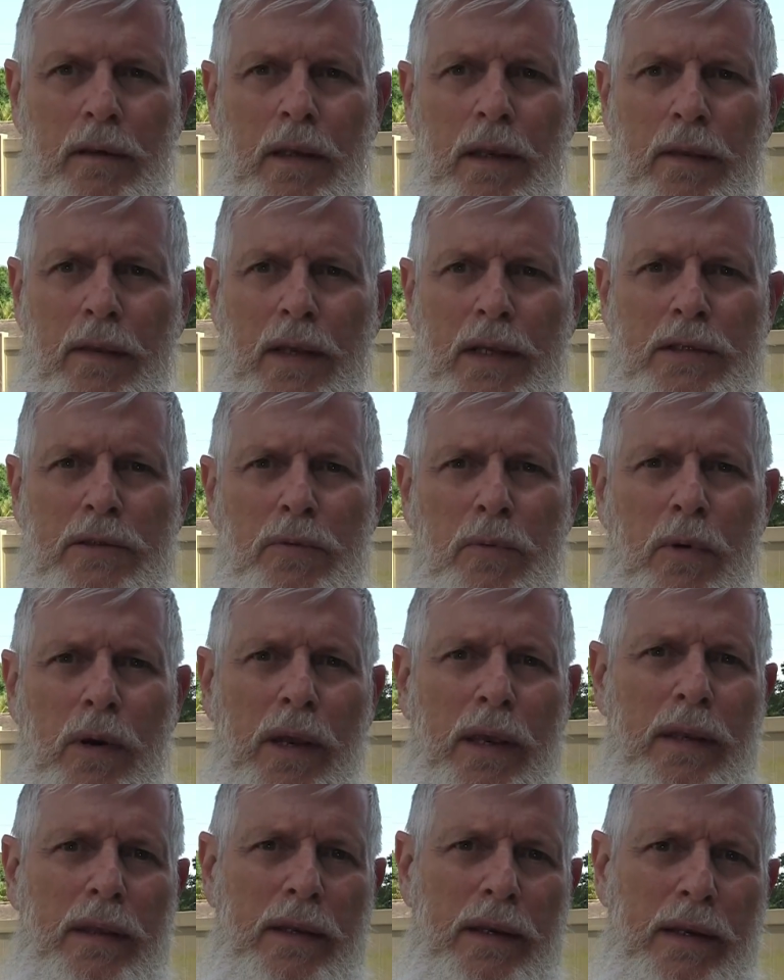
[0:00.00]
And that's
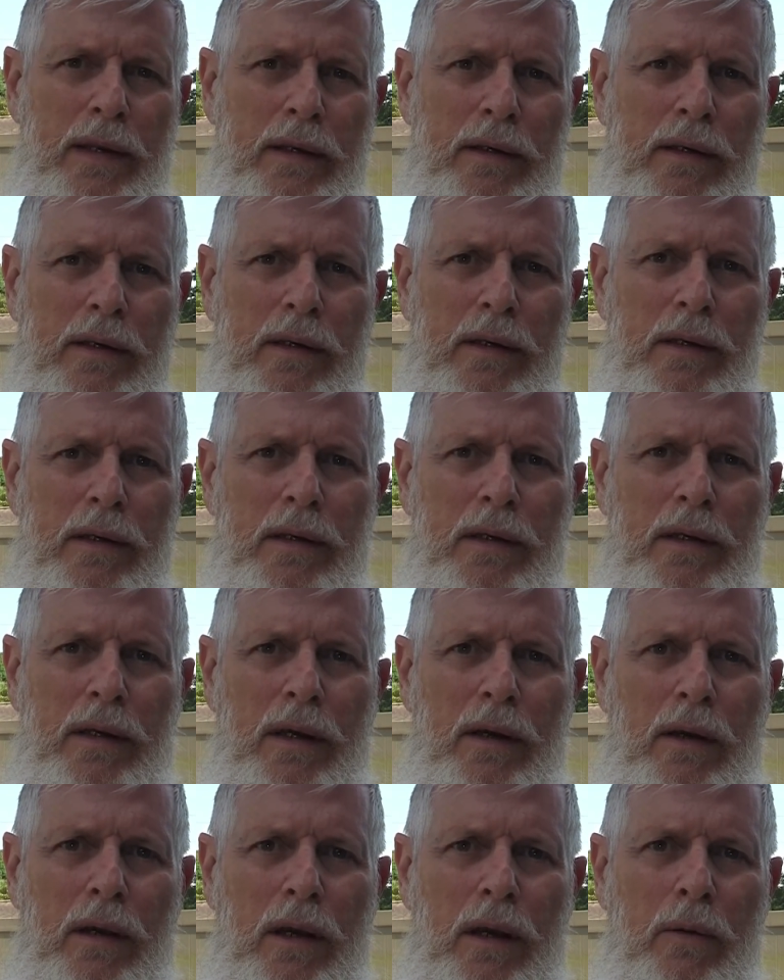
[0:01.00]
why that
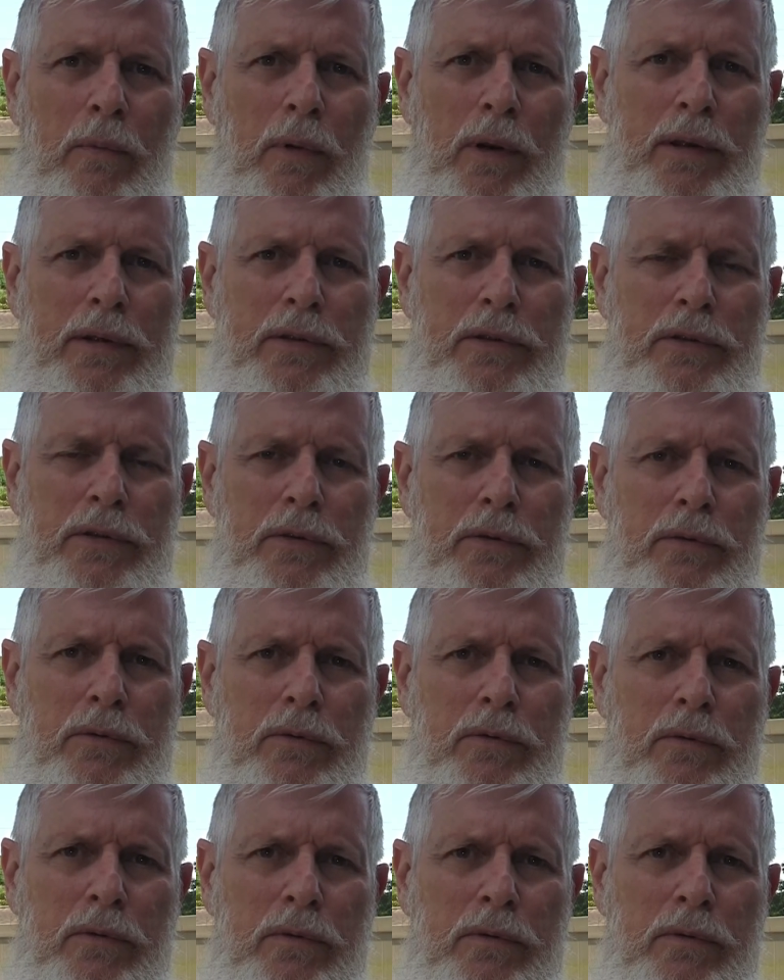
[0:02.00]
I went to,